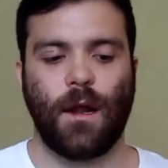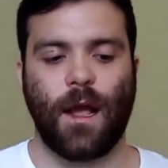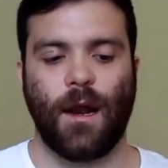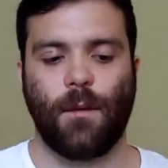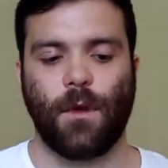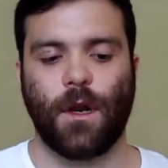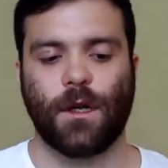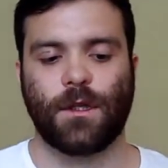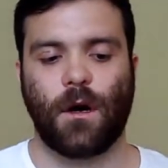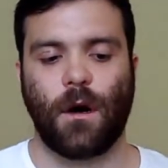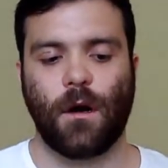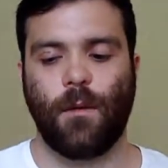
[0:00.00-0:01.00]
and I'm going to
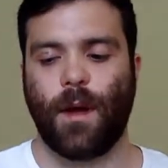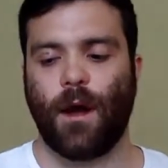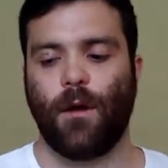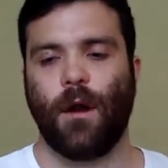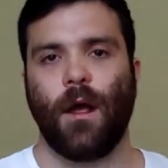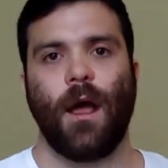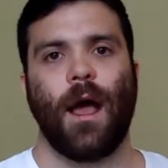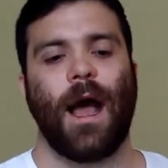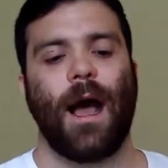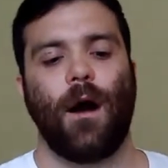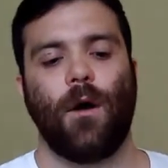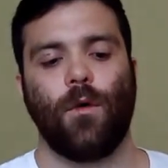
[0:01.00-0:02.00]
talk about
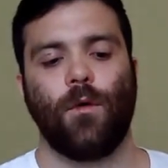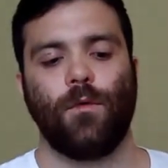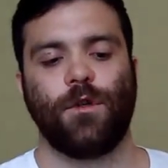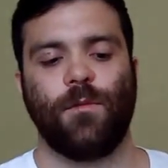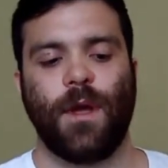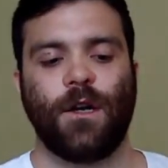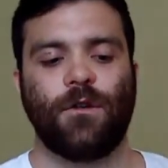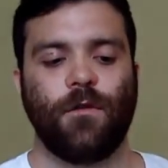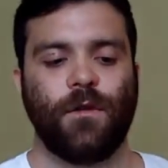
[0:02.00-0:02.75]
how domain-driven